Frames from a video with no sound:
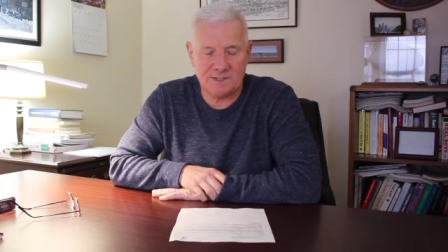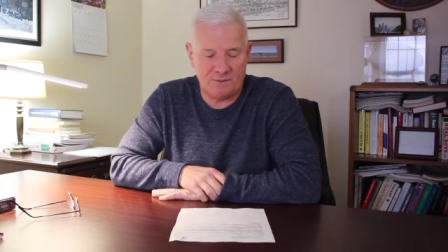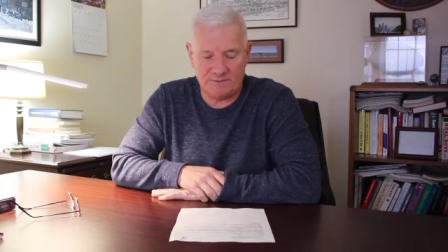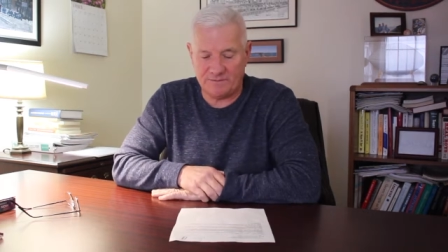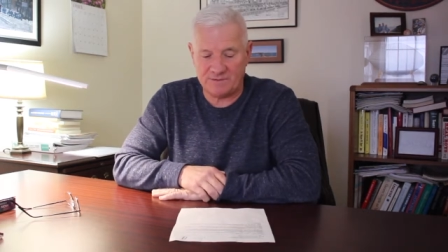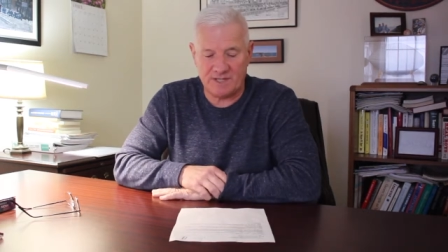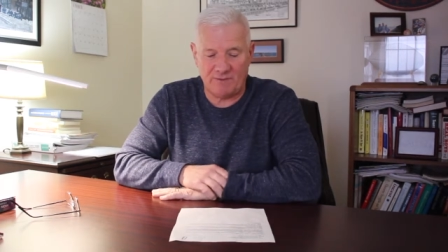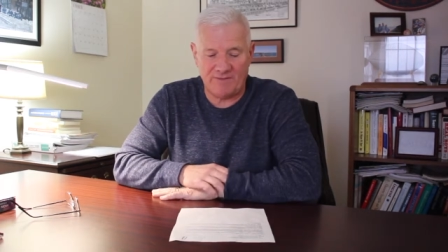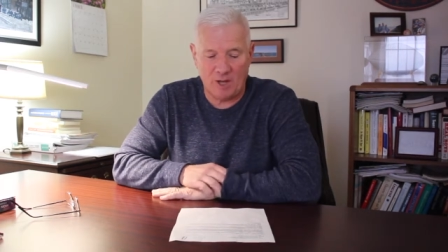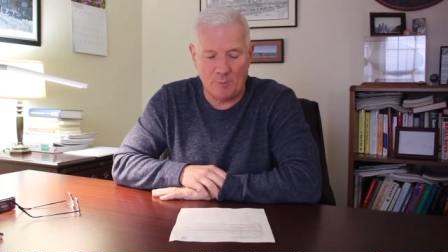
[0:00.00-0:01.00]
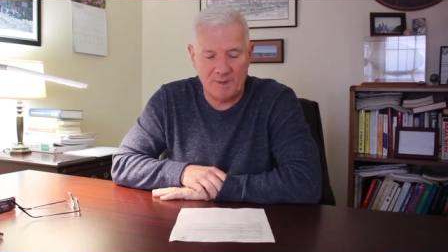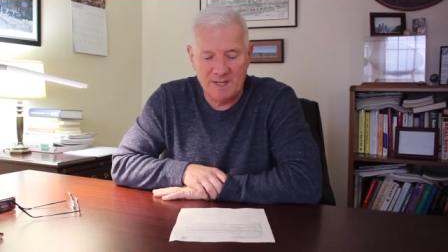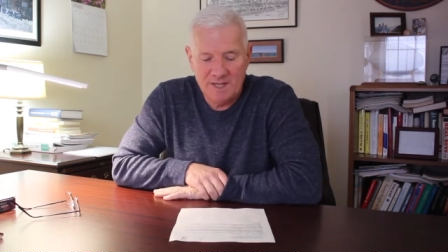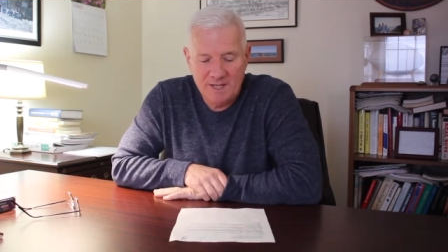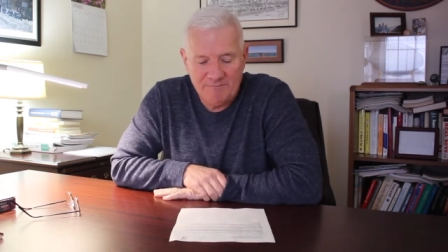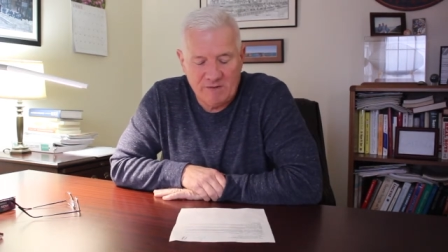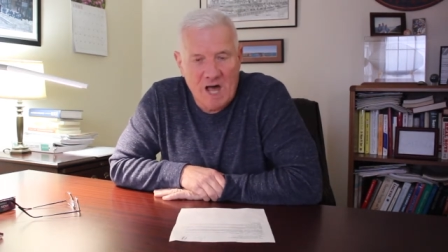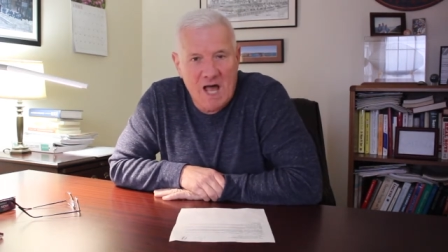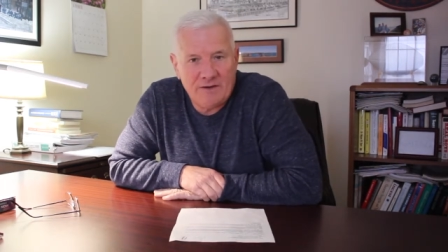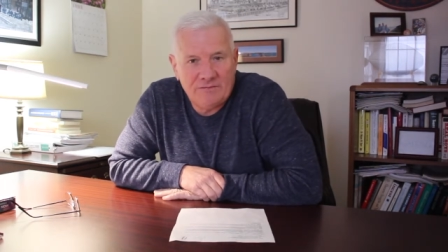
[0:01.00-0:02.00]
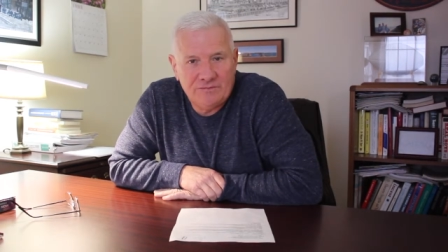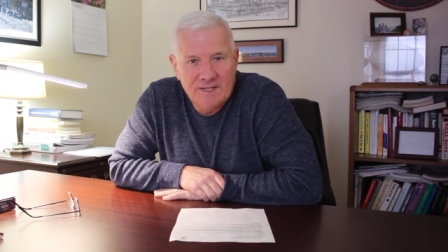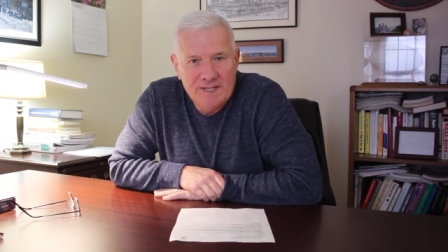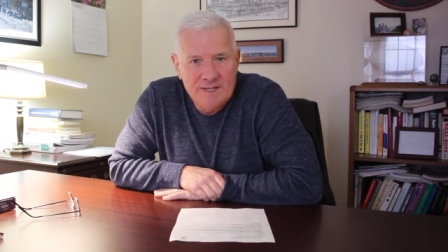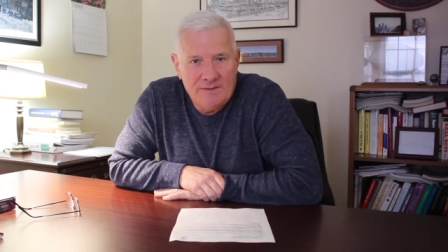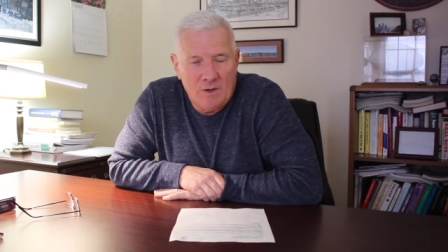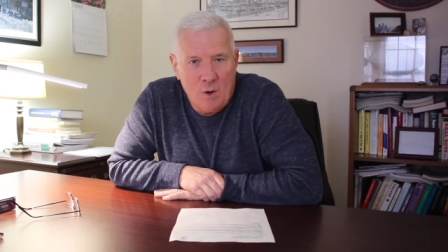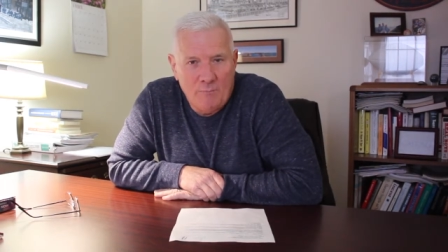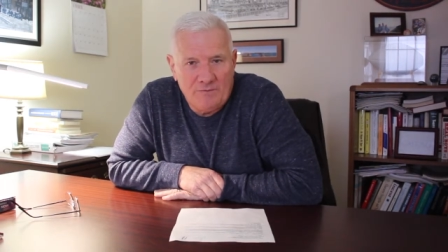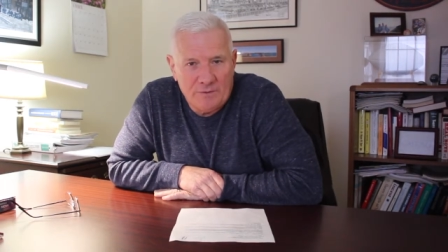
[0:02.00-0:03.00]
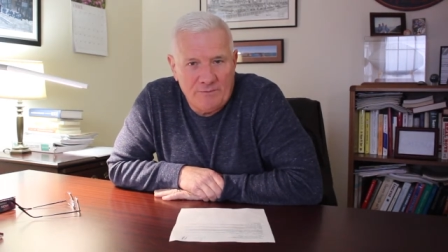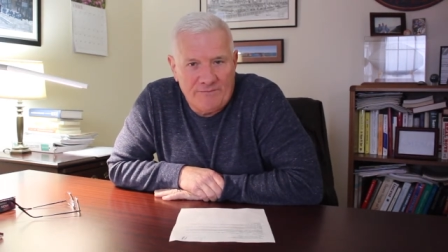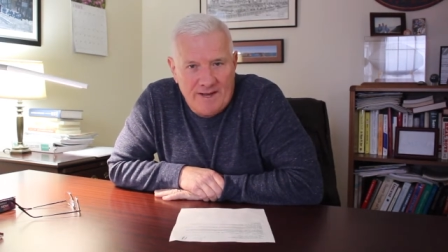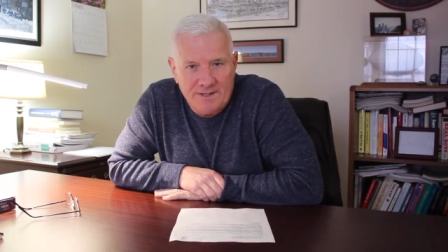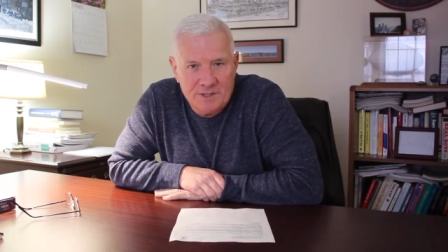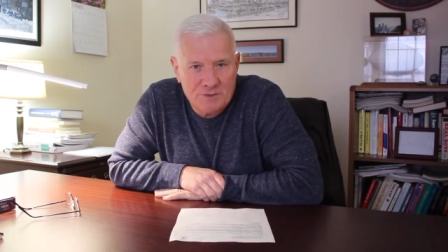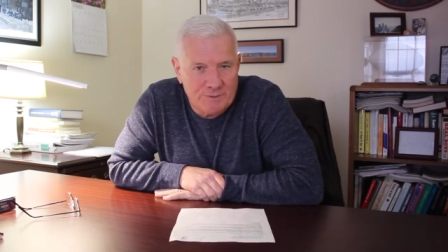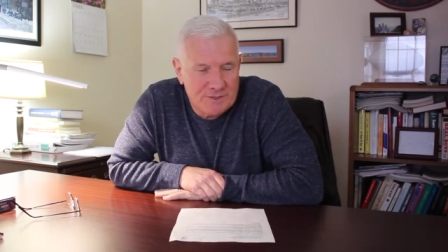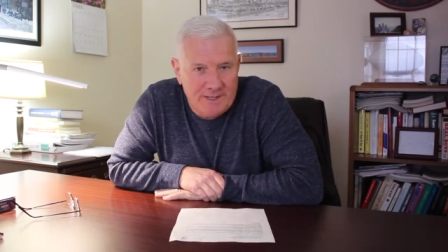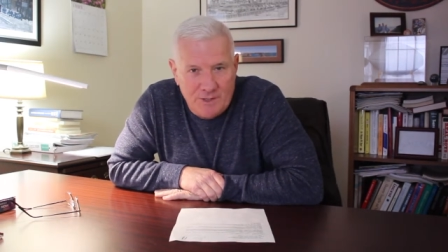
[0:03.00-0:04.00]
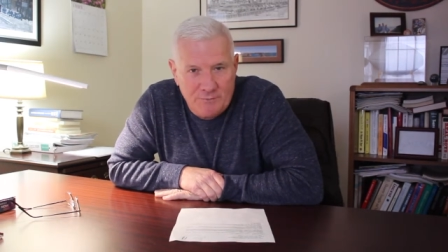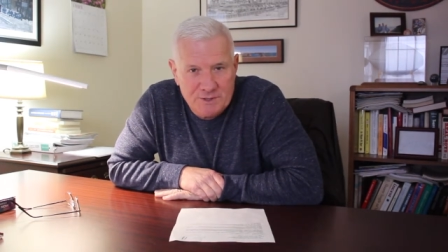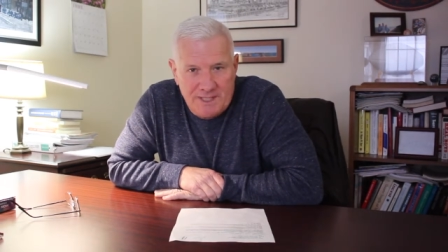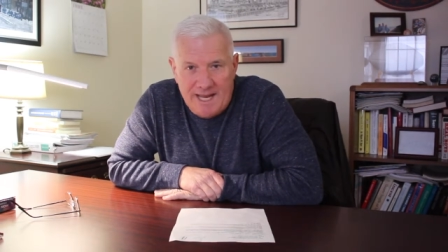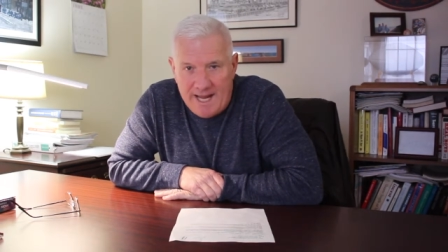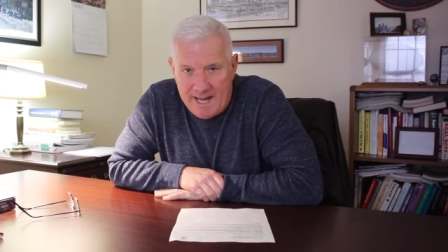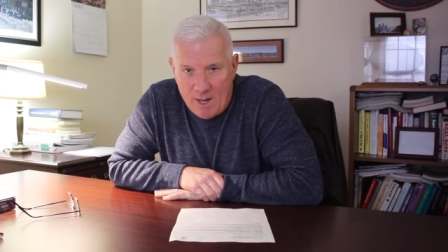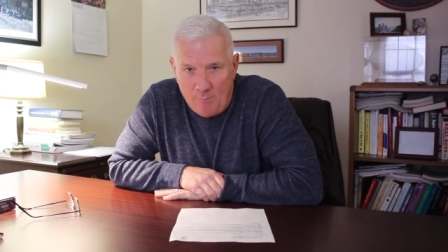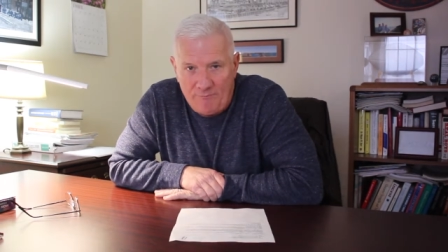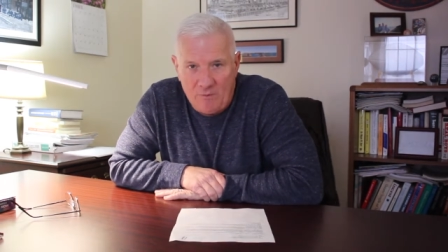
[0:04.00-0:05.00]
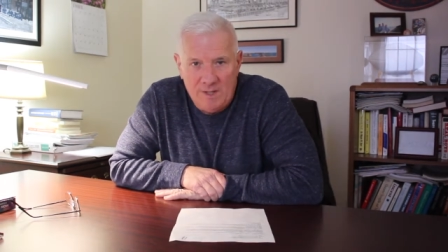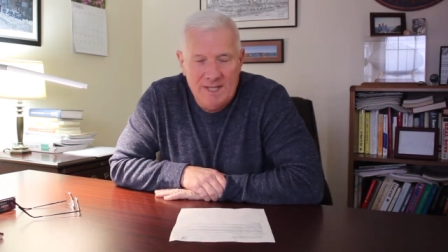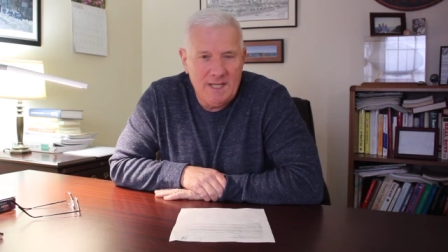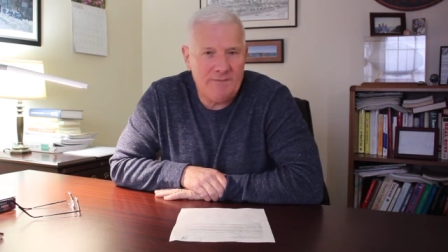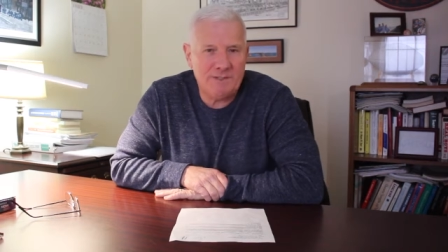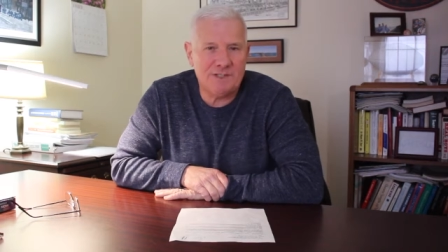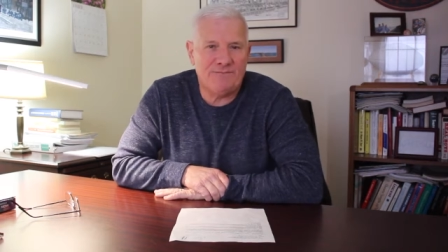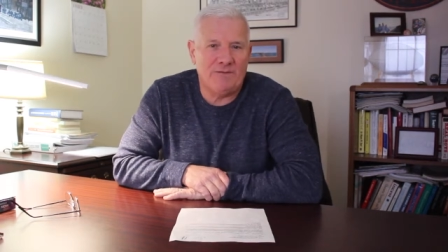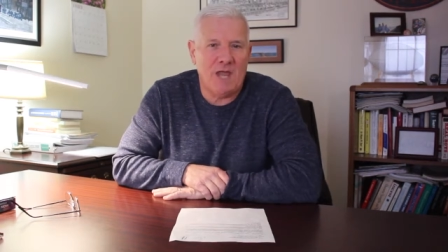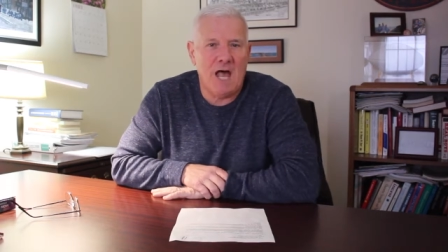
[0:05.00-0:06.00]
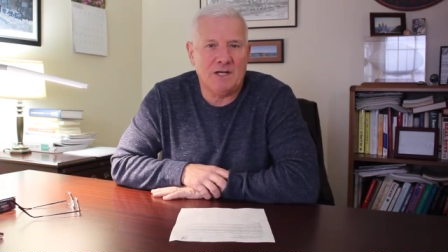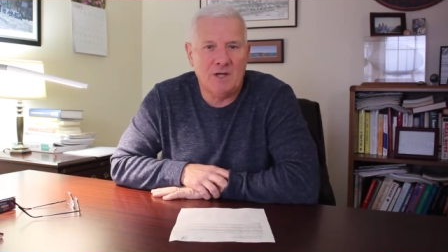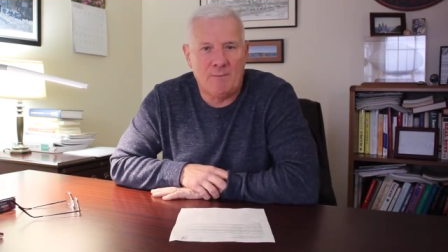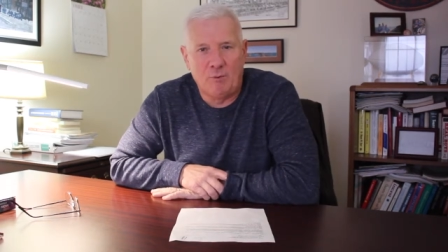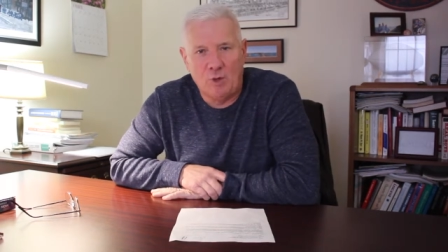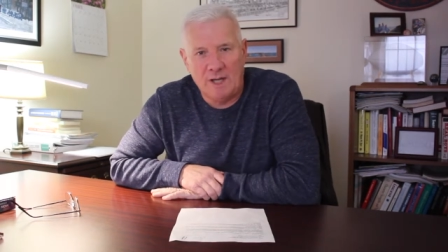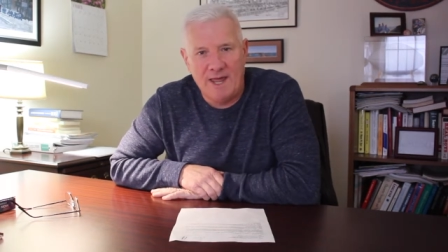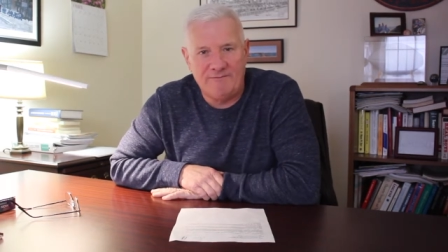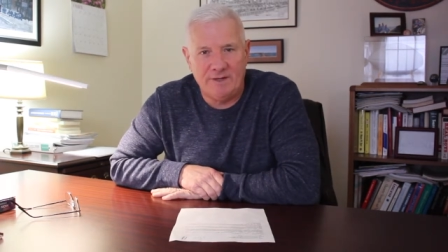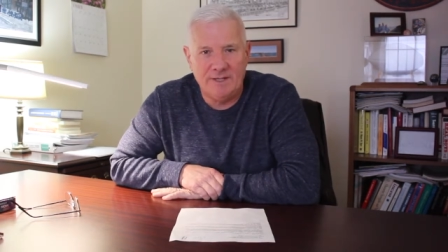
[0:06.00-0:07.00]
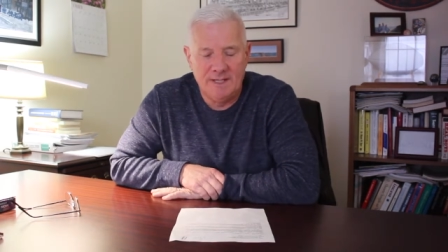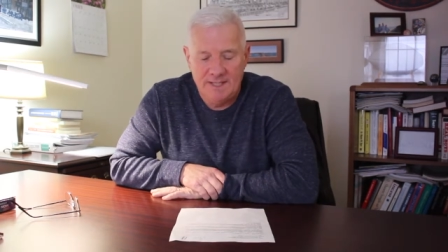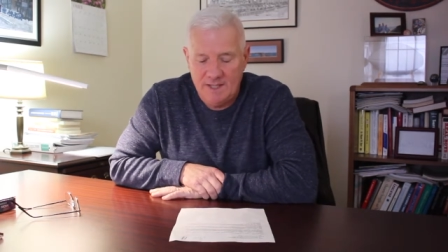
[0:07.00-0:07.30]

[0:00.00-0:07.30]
a series of self-help vlogs that hopefully you'll find interesting and helpful. And this is vlog number 11.